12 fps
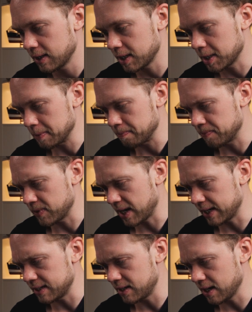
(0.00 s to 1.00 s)

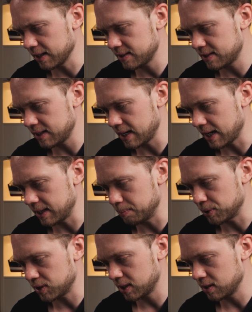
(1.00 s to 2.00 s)
I did not see any
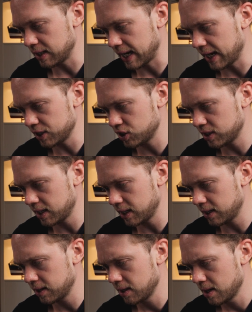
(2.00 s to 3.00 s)
particular
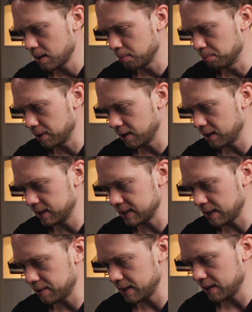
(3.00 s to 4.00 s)
hashtag, but
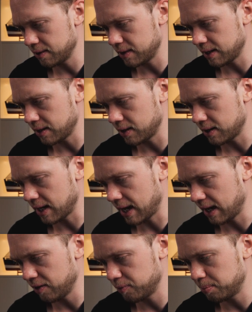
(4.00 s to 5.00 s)
I think they
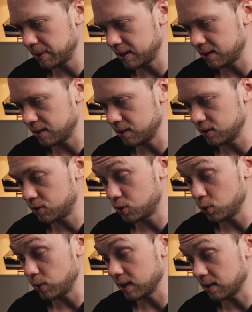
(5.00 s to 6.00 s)
have been
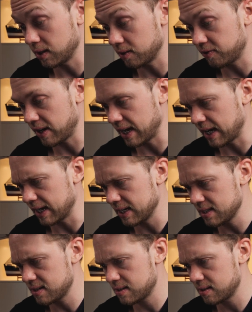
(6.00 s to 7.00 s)
doing a lot of
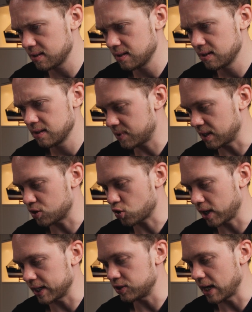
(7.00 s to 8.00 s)
ads. They're
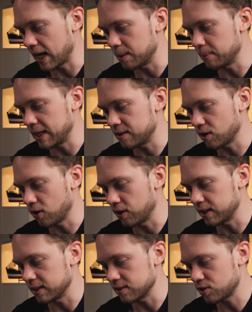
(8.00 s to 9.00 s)
trying to animate their
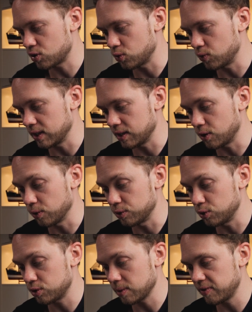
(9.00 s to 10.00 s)
audience to really go and
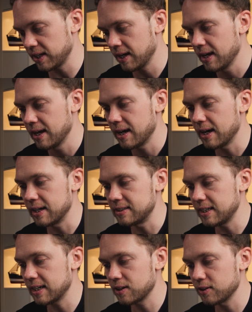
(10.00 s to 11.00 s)
do something.
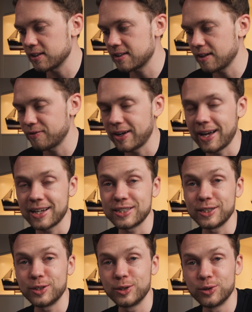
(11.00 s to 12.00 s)
Decathlon itself, I
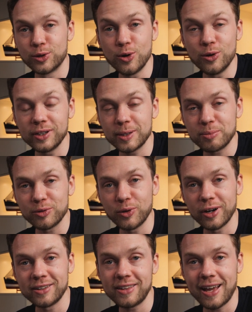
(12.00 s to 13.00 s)
actually Googled it
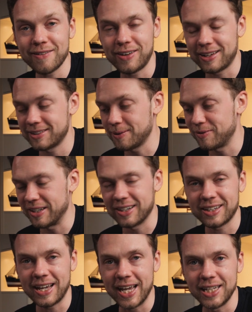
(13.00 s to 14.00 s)
beforehand. They have like something
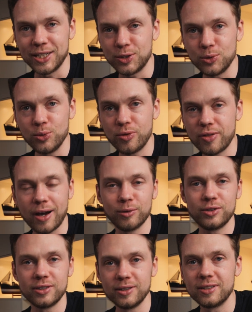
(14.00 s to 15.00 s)
like
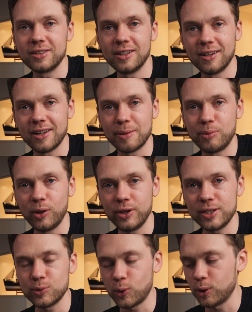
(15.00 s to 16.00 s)
82,000
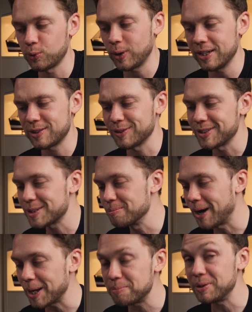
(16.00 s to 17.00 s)
employees worldwide. So this
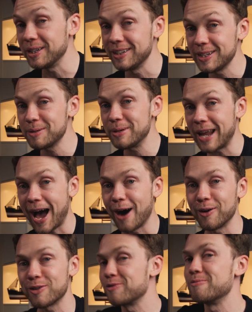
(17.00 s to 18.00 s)
might be a little bit
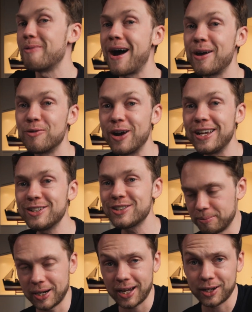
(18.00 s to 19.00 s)
out of my
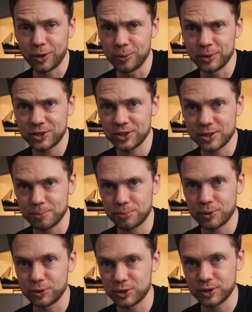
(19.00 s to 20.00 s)
range, but I can always just
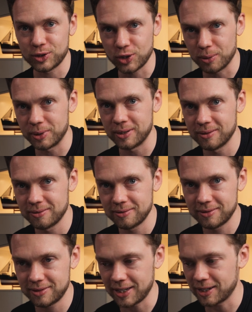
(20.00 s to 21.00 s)
approach the German
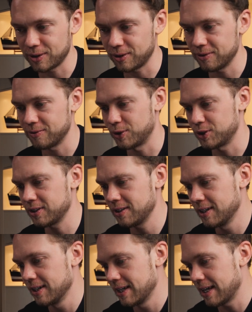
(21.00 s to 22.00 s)
Decathlon version.
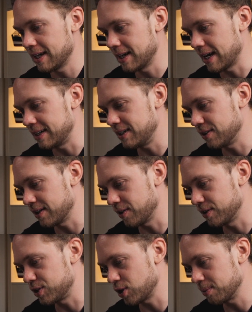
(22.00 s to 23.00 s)
And here on
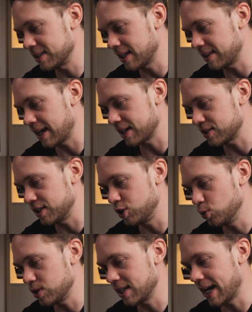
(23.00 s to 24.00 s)
the German side, they're actually
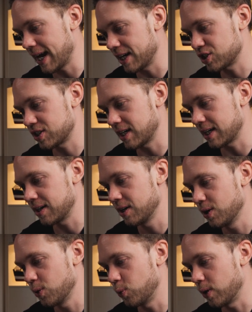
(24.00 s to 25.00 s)
using a hashtag
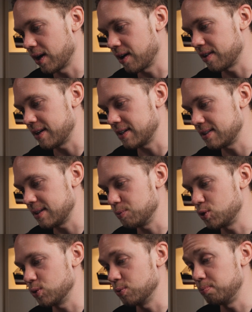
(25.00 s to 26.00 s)
where they seem
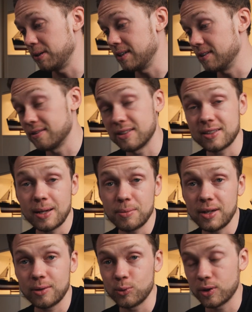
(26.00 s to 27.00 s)
to be the same
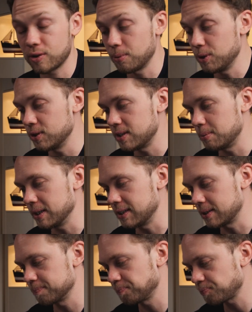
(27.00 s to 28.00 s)
thing with community
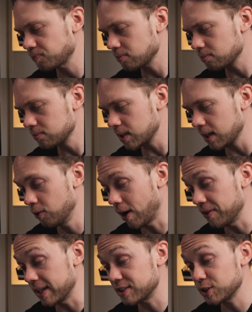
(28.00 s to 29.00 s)
building
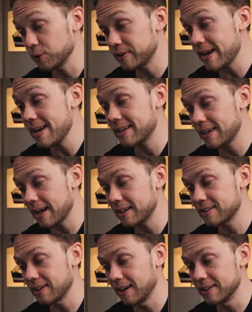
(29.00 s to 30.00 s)
around that. So they
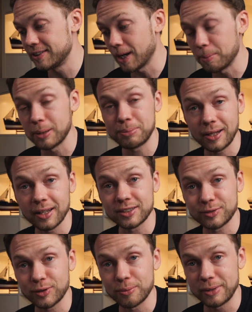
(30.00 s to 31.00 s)
get a double plus
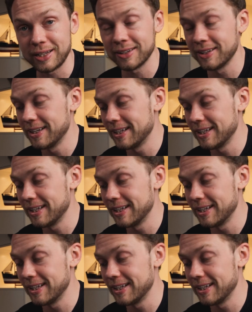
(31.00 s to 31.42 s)
from me.